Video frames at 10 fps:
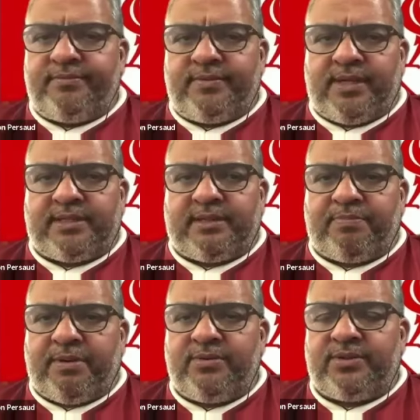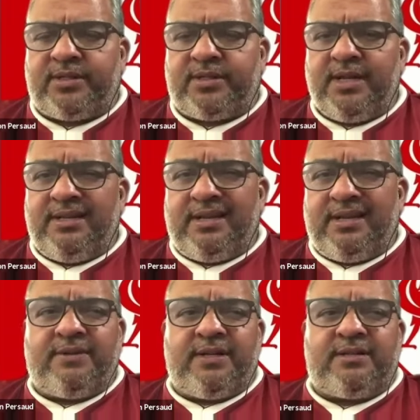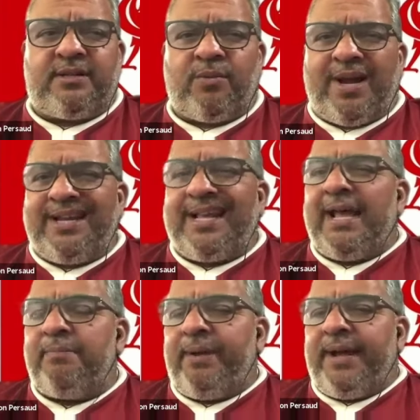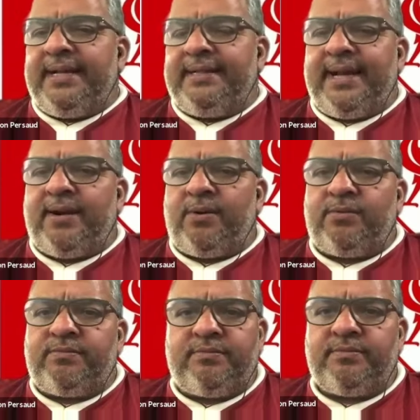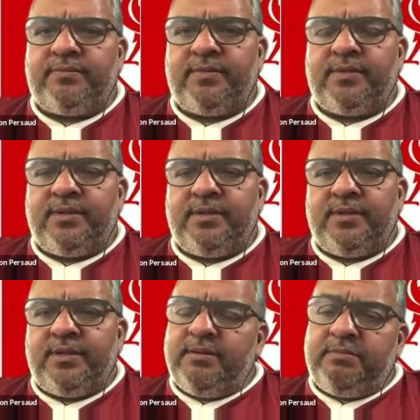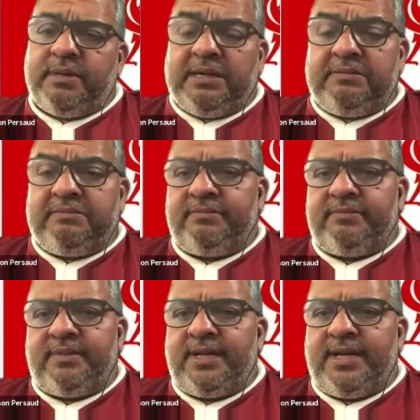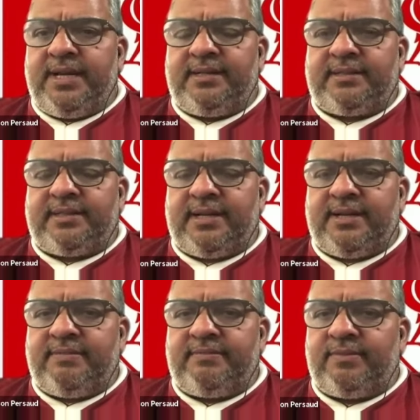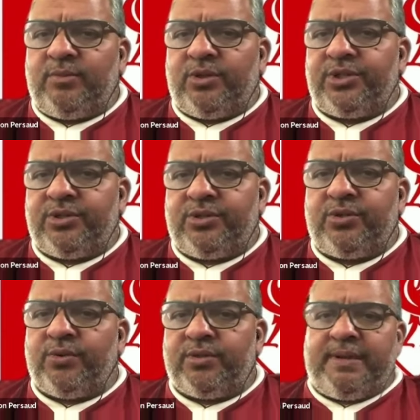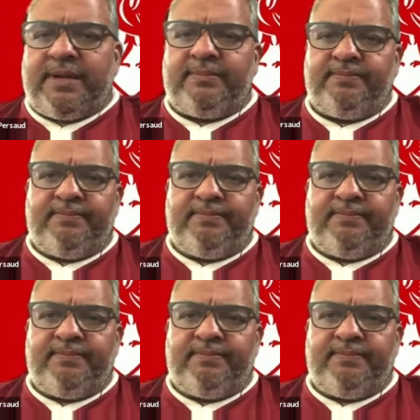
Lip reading: I suppose, given the way the game panned out. But yeah, it's. What's your thoughts, man?